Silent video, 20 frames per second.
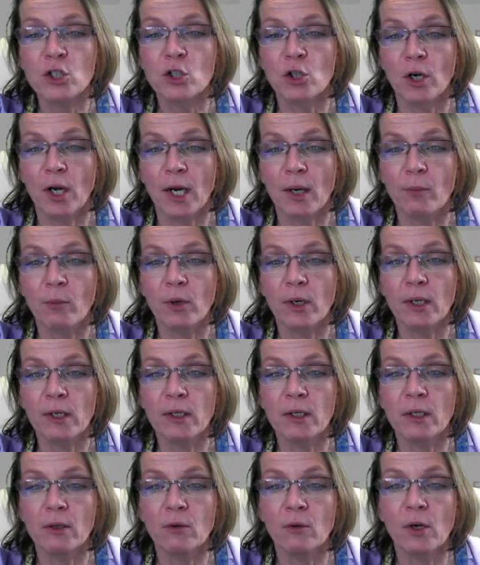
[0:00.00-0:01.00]
switch
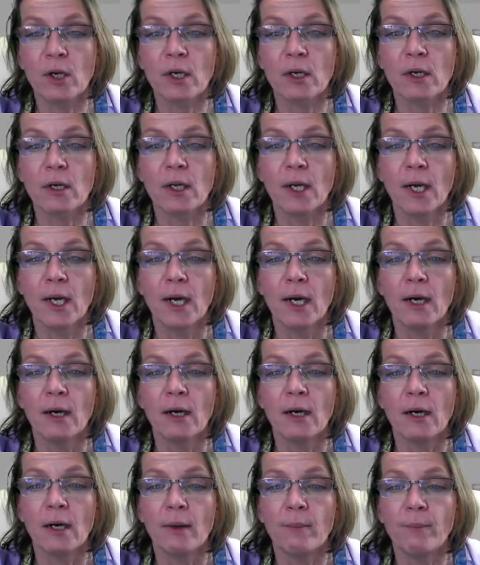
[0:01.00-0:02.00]
library, you
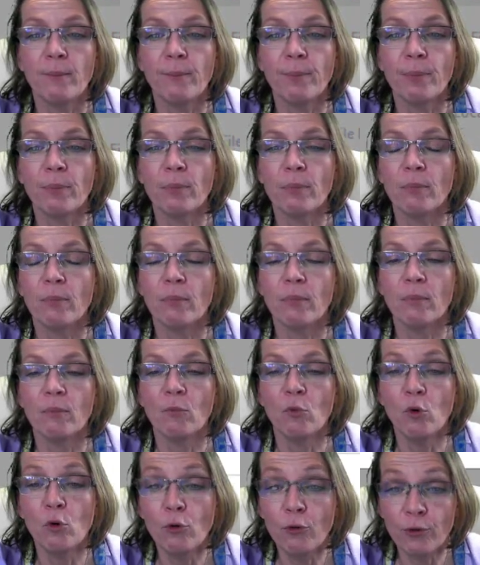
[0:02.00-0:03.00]
can
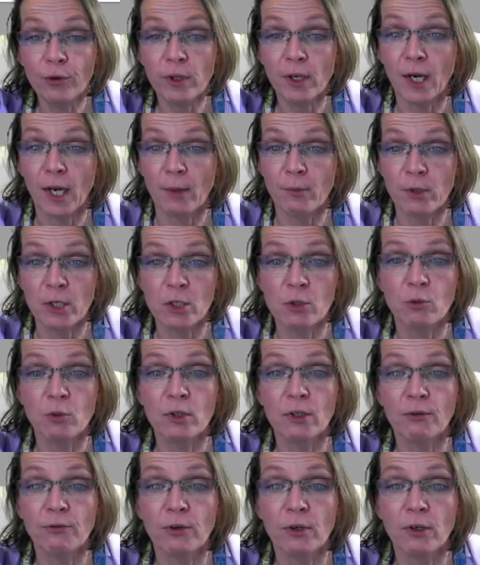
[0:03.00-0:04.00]
move the
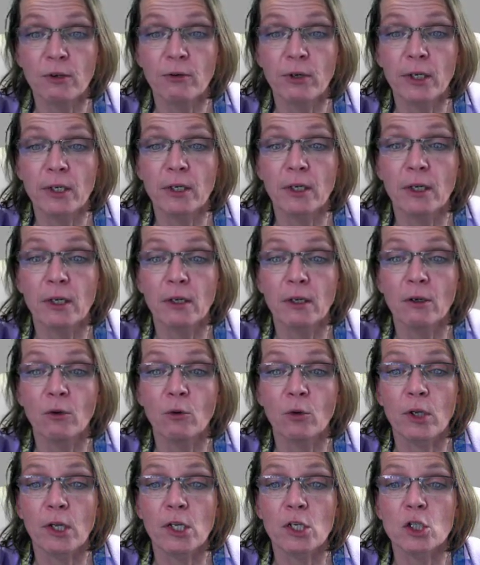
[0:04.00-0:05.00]
library to a different
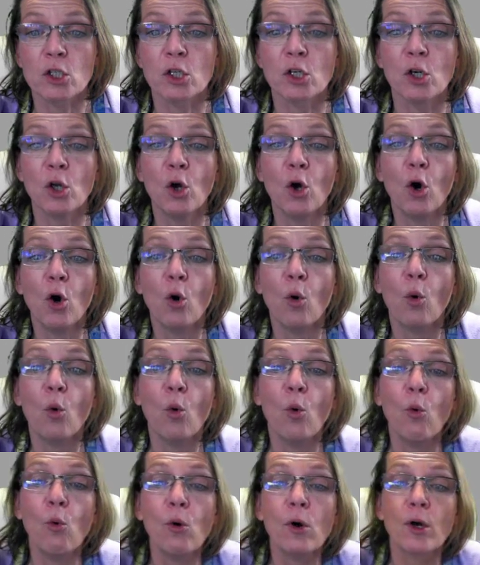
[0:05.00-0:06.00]

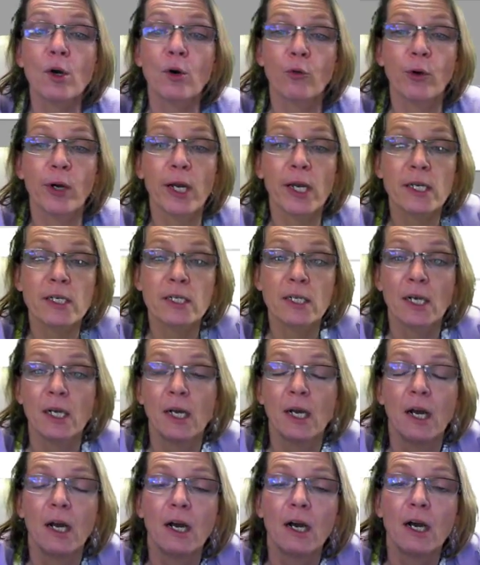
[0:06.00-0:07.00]
location, or
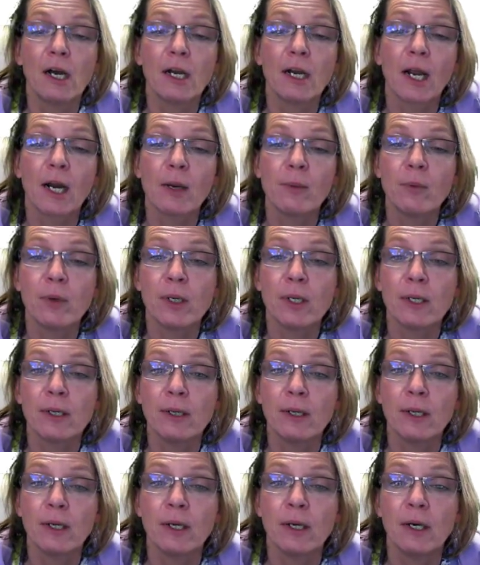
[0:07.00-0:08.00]
create a
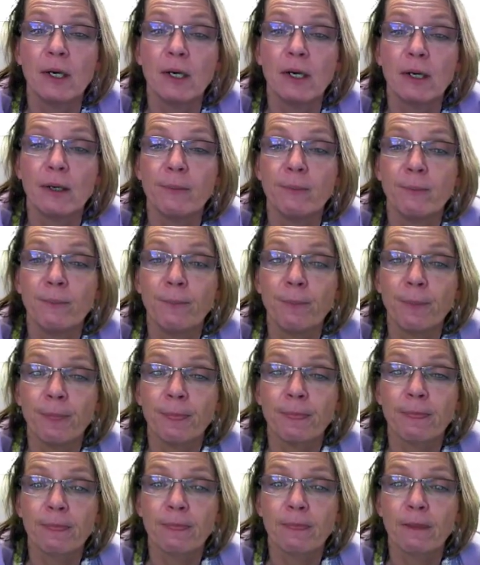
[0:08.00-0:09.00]
library,
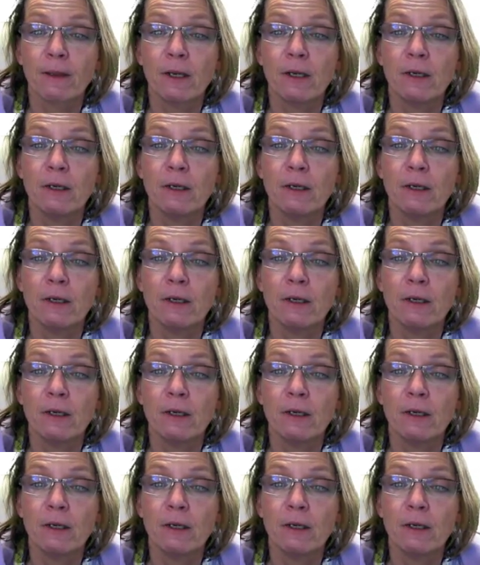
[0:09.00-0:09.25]
a